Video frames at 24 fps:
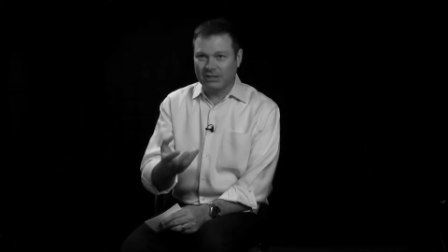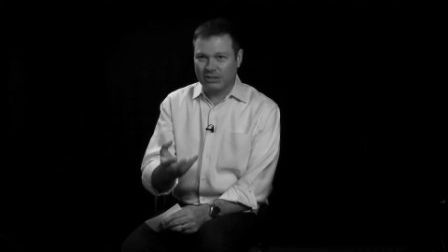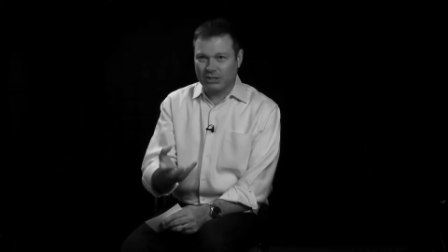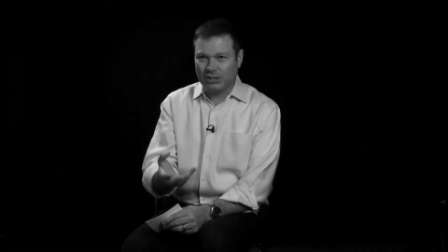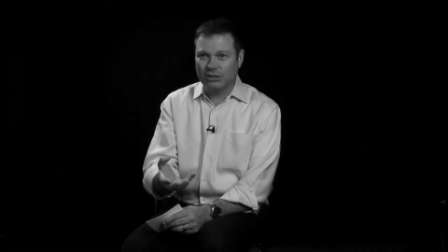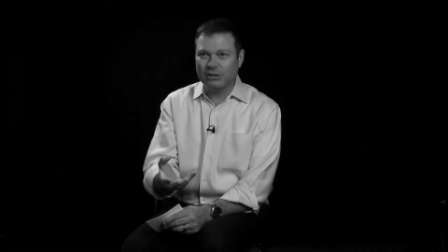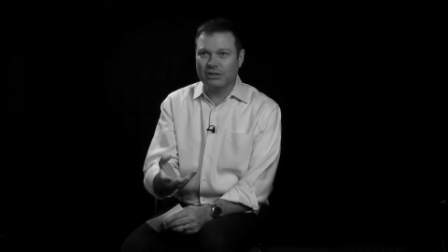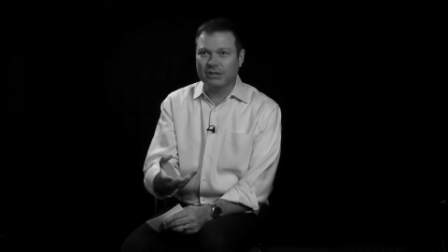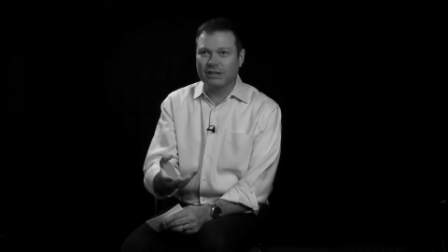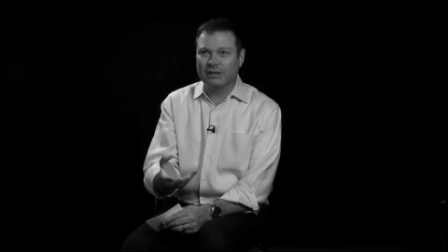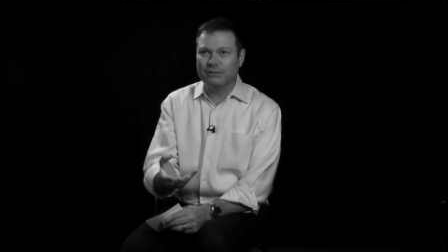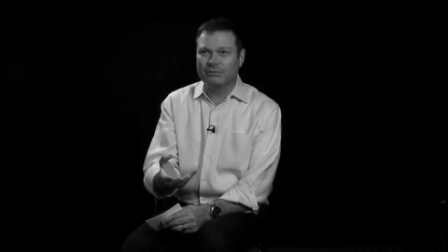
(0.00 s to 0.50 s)

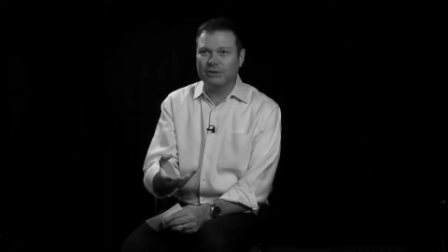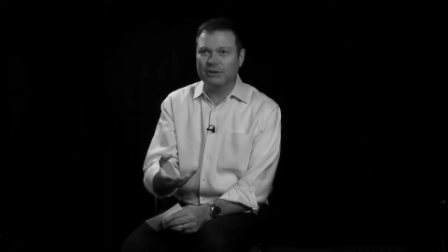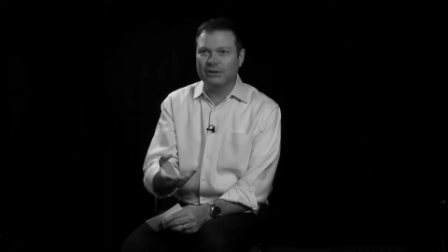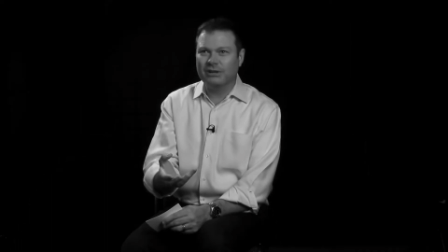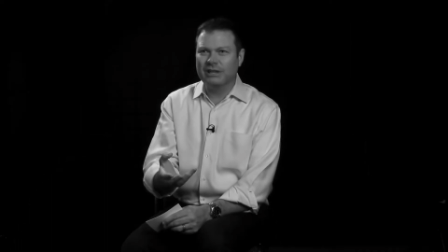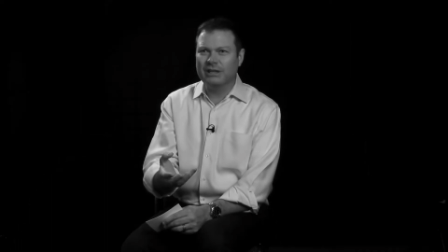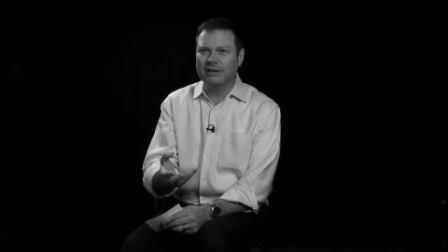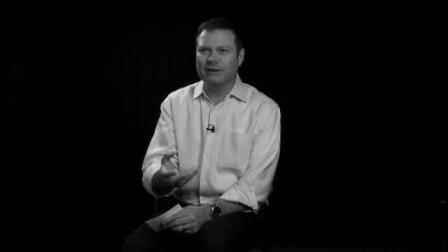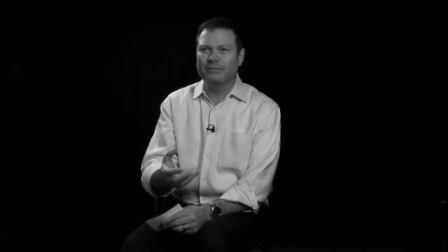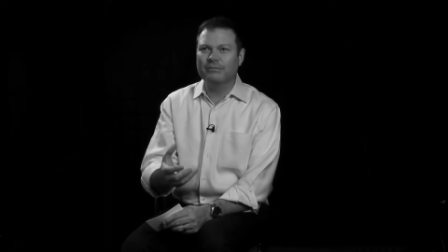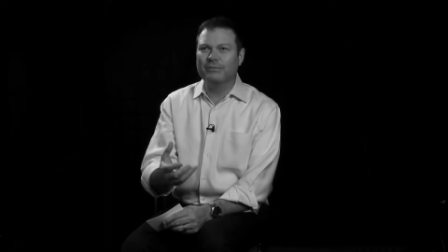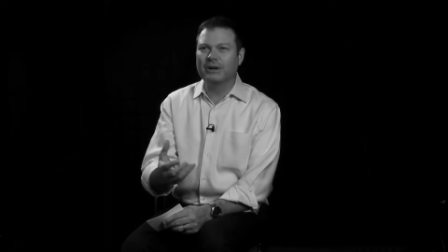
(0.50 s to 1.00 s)
to the
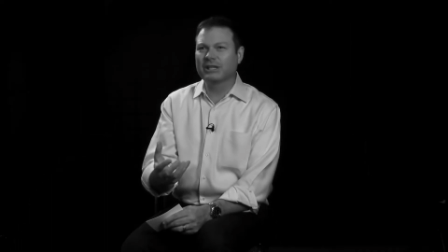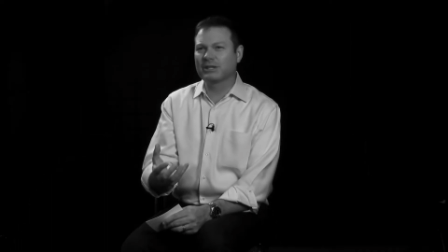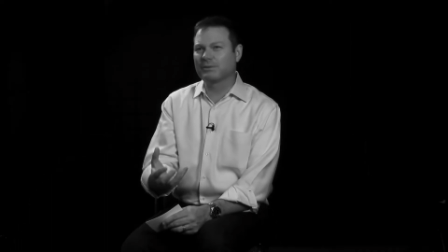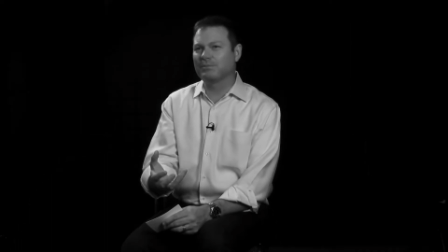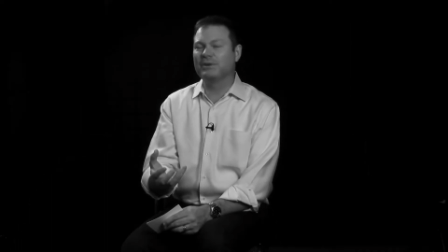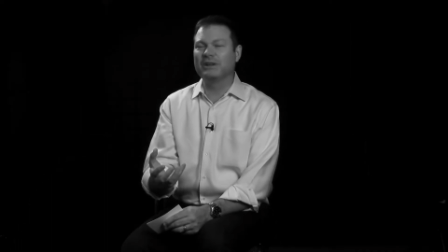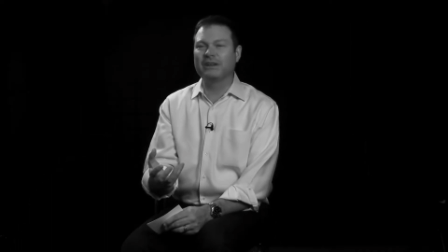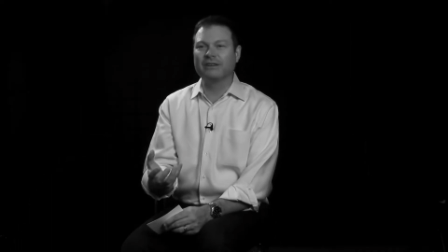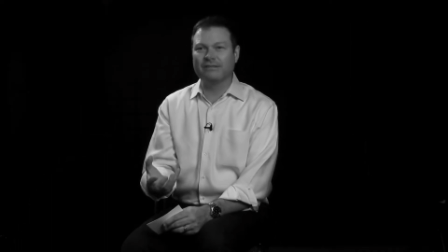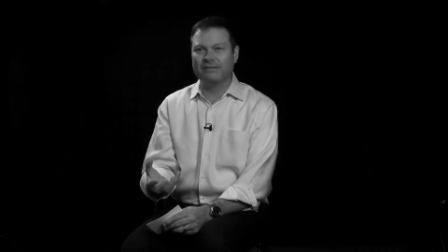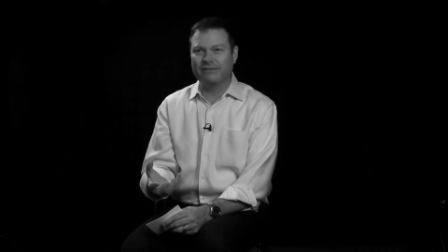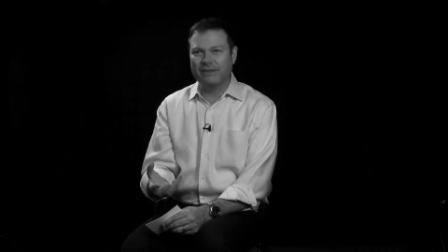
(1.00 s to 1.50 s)
community must
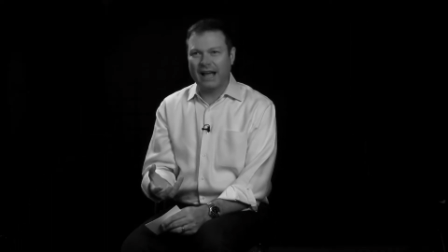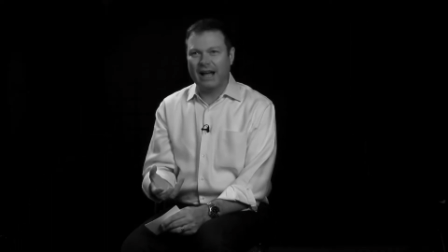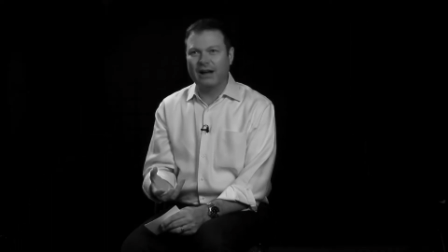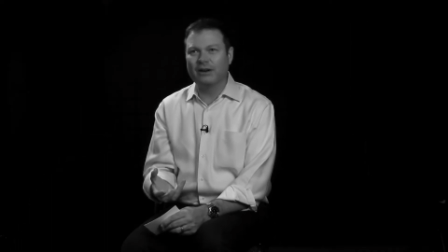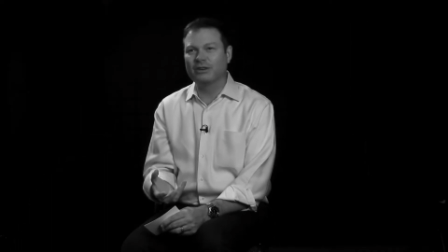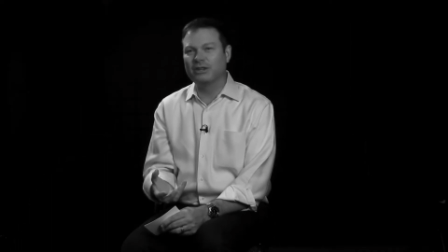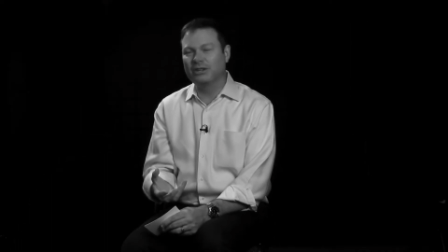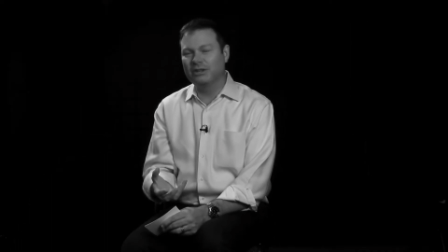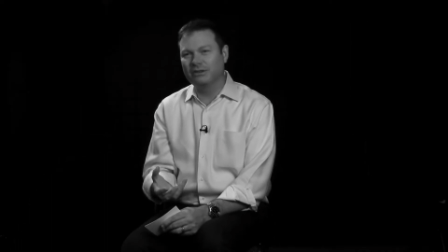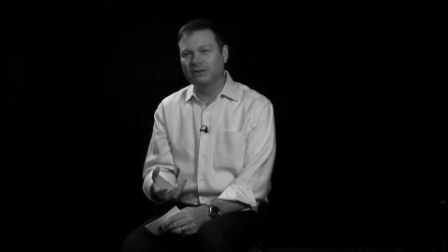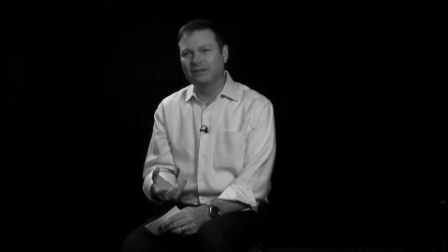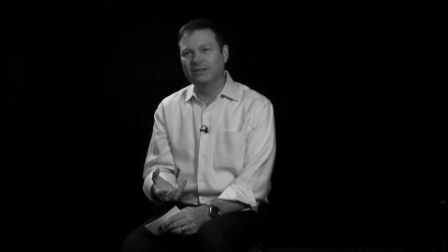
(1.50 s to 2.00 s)
be of
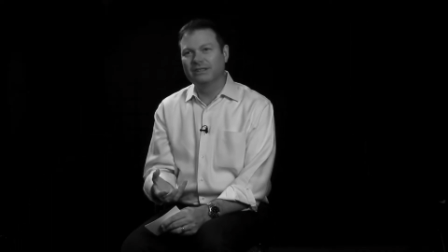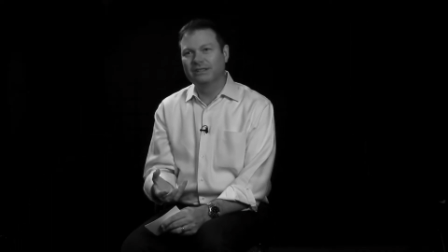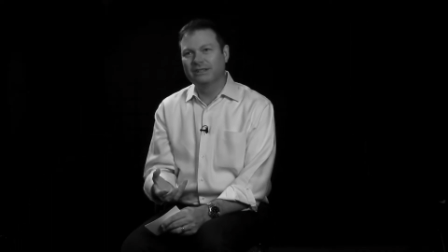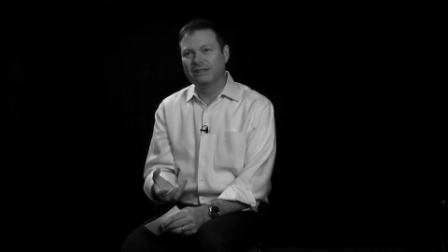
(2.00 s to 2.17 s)
value.